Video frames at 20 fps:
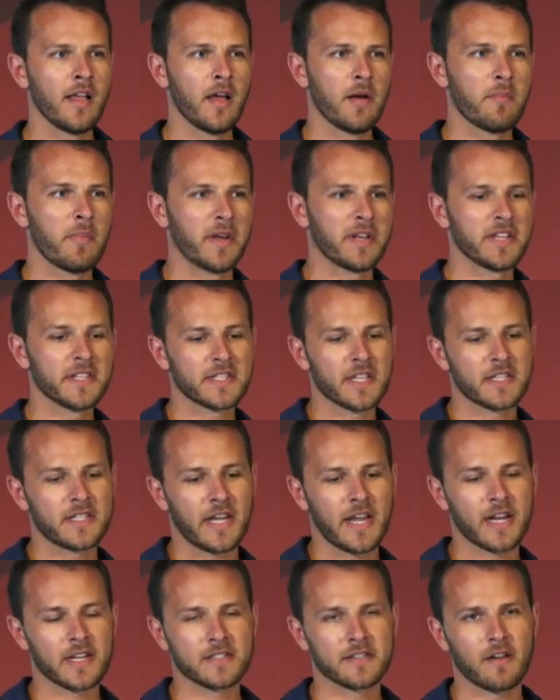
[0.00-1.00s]
But these
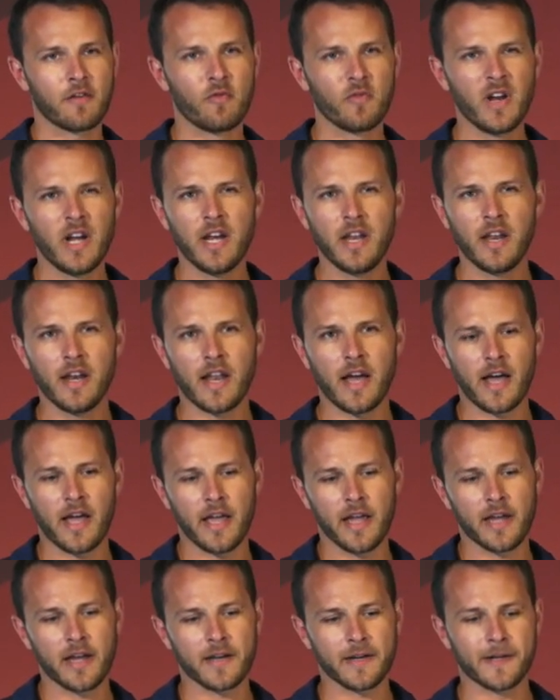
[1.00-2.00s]
attacks are really
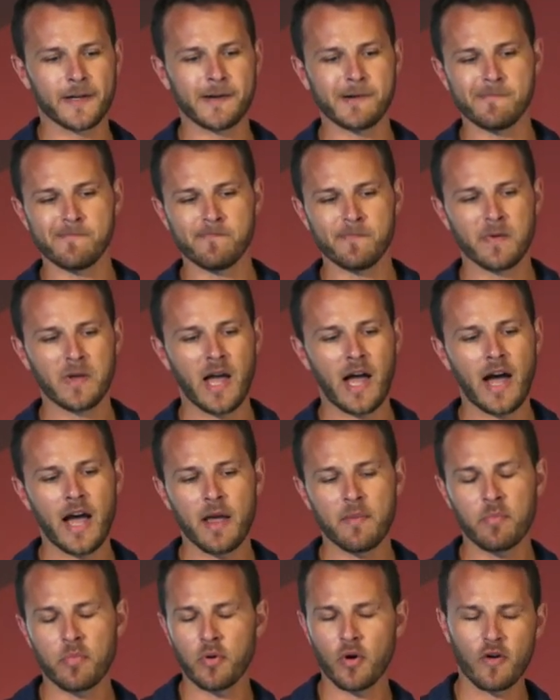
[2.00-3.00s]
like um, high
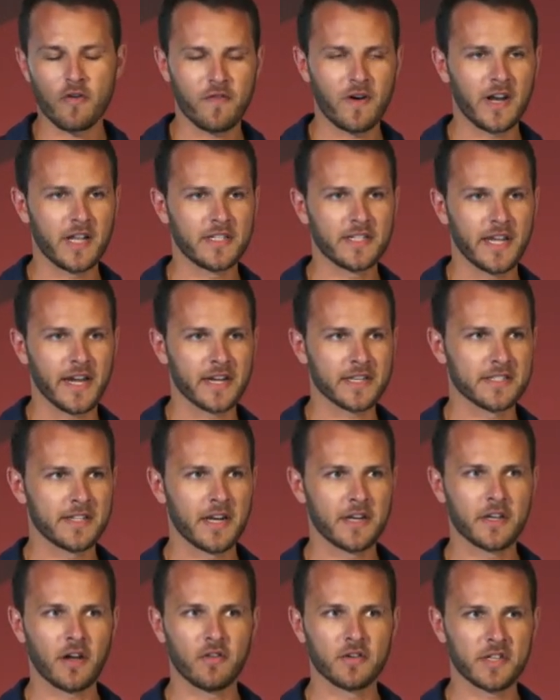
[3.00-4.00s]
profile attacks and they
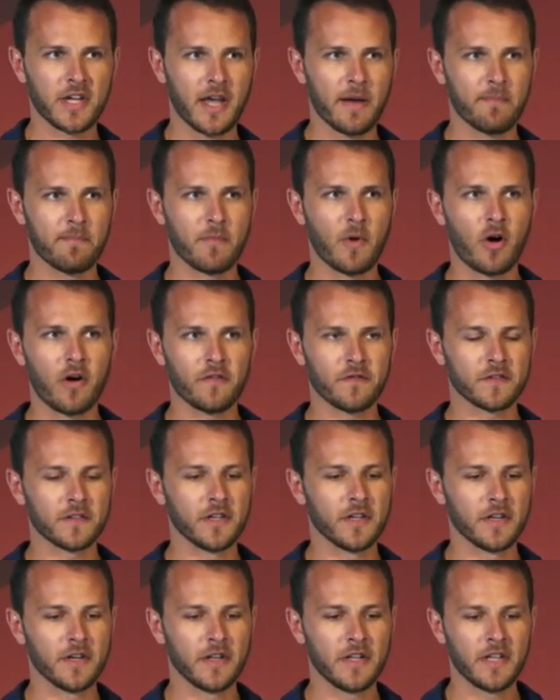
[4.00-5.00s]
don't happen
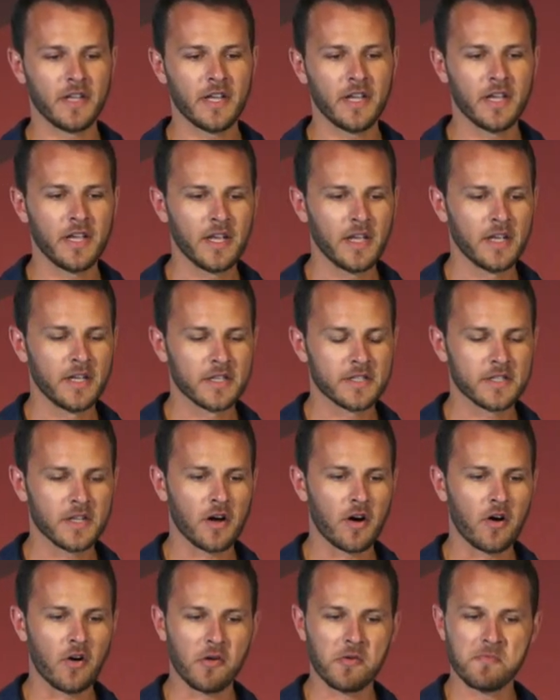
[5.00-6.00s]
often.
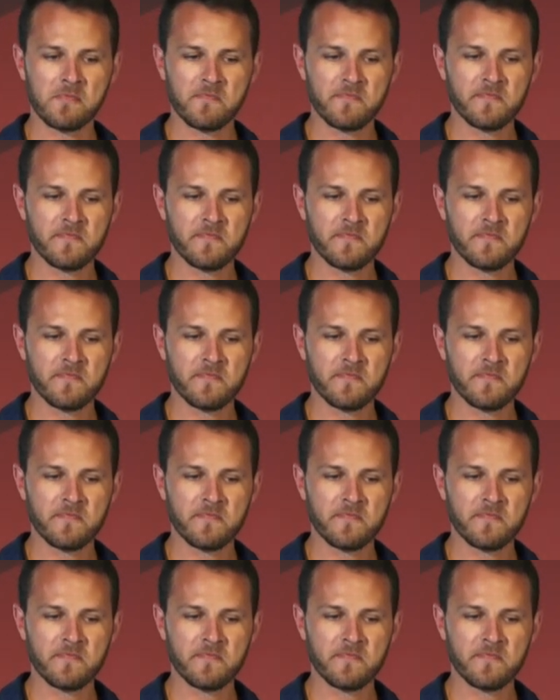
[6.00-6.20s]
So